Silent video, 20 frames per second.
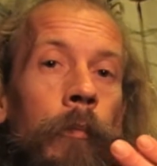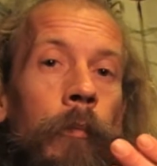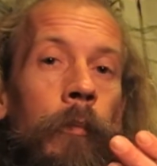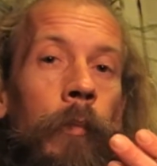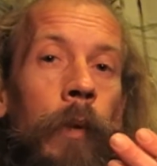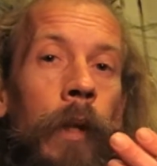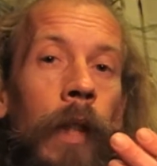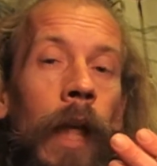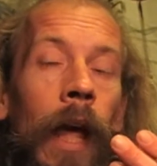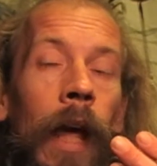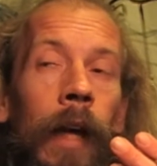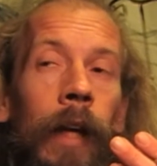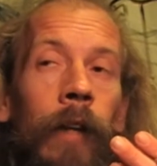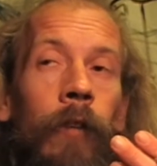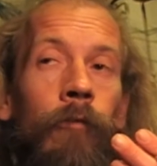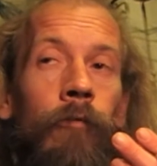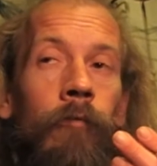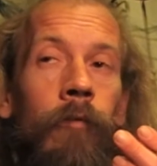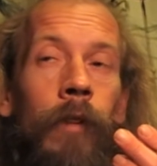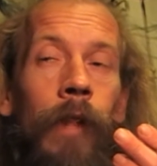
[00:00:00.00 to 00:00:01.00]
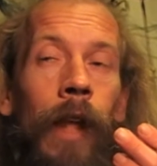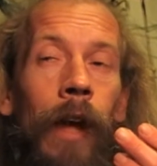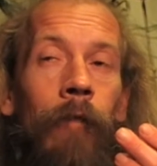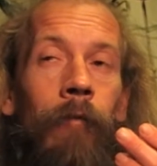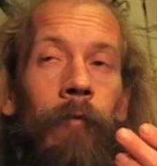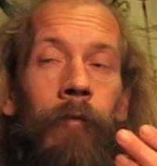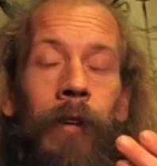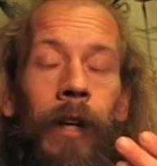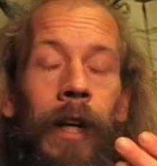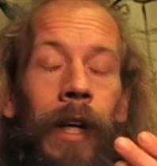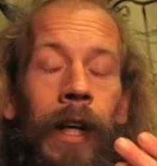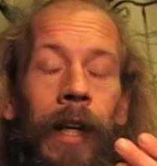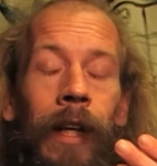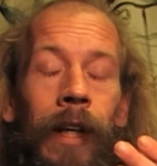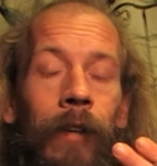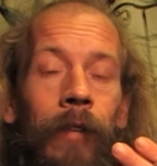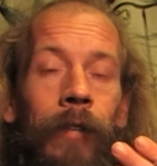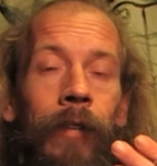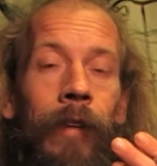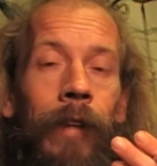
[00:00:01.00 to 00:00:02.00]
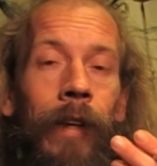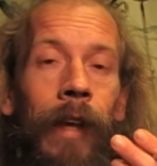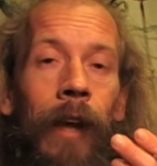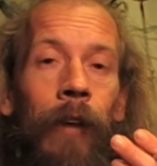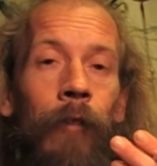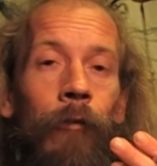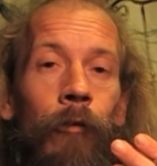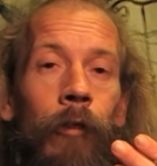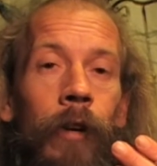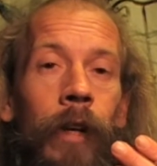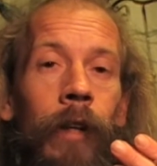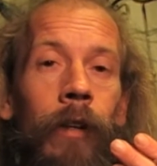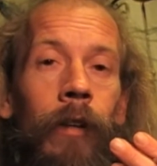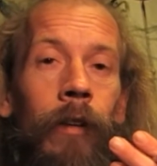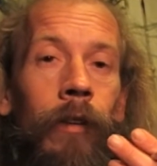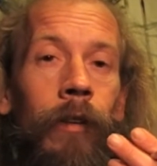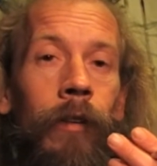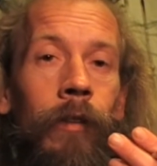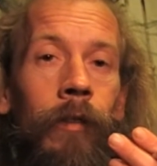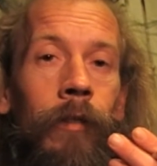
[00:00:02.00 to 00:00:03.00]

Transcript: But that is that really isn't getting real.